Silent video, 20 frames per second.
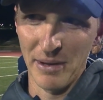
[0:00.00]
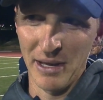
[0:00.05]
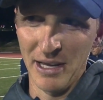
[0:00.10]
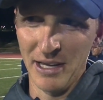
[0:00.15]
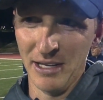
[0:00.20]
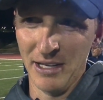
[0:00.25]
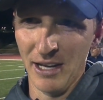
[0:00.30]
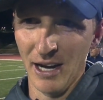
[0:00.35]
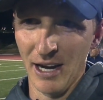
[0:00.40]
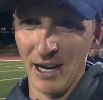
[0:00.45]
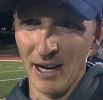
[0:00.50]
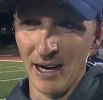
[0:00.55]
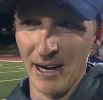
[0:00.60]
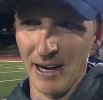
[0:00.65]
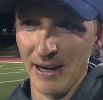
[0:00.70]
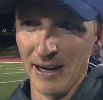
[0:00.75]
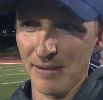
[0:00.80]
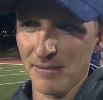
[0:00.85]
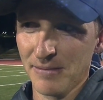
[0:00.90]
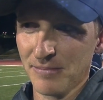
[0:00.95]
me,
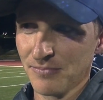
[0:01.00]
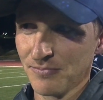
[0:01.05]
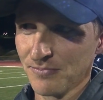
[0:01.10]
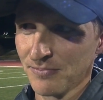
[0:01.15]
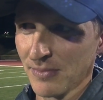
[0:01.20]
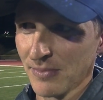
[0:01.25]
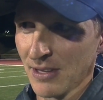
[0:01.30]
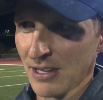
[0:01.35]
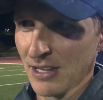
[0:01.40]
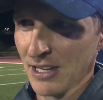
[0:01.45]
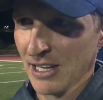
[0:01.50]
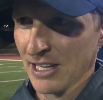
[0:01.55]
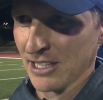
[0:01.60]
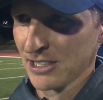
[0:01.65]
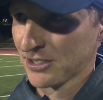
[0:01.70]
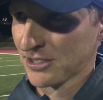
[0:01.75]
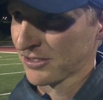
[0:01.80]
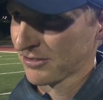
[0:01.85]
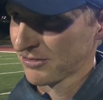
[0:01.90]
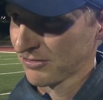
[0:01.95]
uh,
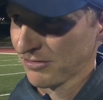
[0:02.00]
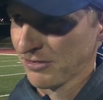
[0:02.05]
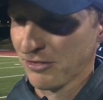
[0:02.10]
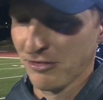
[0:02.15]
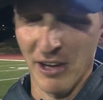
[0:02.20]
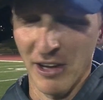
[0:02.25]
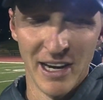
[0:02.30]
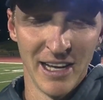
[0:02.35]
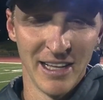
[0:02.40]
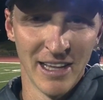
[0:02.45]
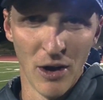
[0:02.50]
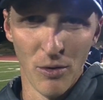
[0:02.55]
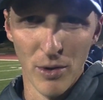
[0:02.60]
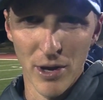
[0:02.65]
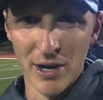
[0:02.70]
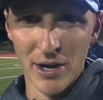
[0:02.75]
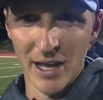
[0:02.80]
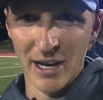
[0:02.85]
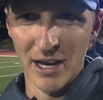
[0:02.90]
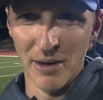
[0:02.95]
it's fitting that
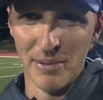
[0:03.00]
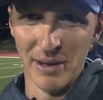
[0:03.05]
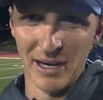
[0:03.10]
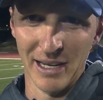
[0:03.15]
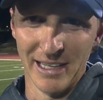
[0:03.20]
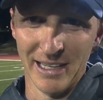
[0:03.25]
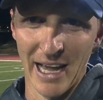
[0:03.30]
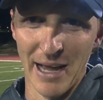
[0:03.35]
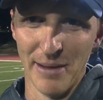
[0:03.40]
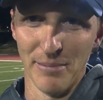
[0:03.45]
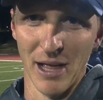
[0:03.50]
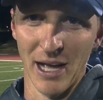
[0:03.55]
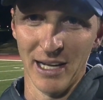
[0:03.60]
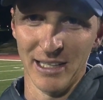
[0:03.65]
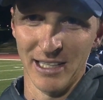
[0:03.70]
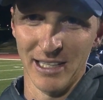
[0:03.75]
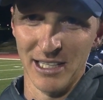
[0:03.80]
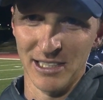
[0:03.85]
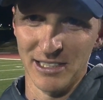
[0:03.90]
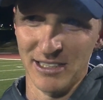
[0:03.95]
we'd end up in a game
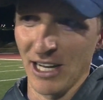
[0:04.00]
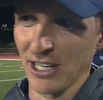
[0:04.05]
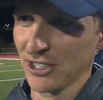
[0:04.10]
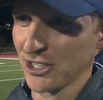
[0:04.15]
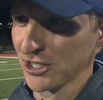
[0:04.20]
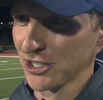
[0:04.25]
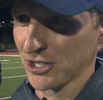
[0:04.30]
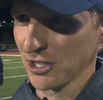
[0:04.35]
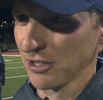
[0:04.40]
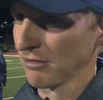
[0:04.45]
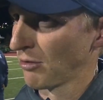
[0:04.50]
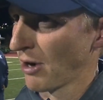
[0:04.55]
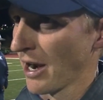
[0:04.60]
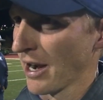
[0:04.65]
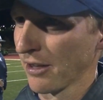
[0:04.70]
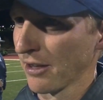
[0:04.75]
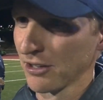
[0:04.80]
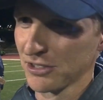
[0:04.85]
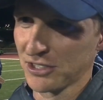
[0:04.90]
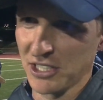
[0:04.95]
like this, not just a
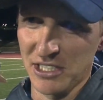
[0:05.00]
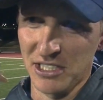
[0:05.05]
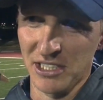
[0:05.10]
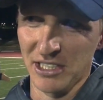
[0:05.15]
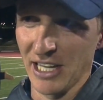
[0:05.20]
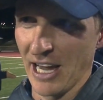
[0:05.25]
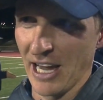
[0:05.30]
regular season